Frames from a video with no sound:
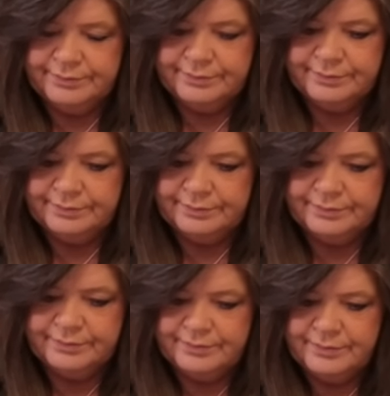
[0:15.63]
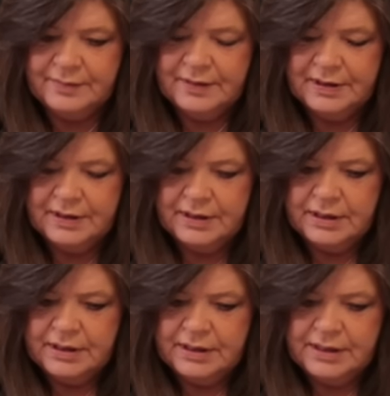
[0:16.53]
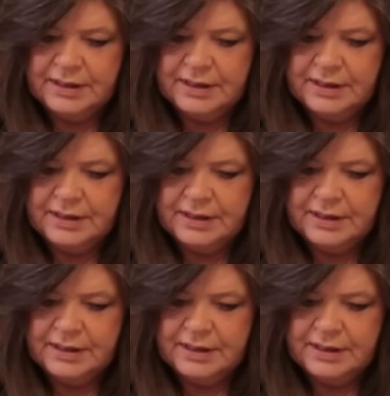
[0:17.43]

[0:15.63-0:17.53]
Nobody speaks.